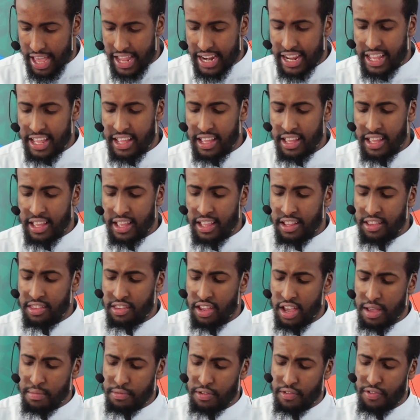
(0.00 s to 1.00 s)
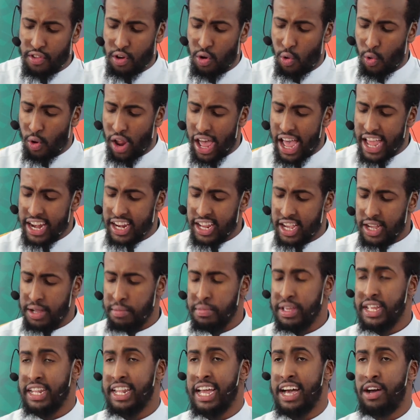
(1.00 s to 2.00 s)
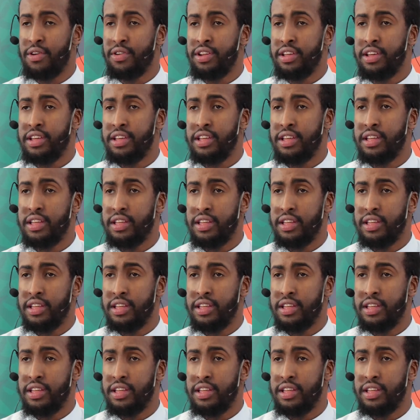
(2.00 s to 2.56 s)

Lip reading: And in terms of the Quran coming down,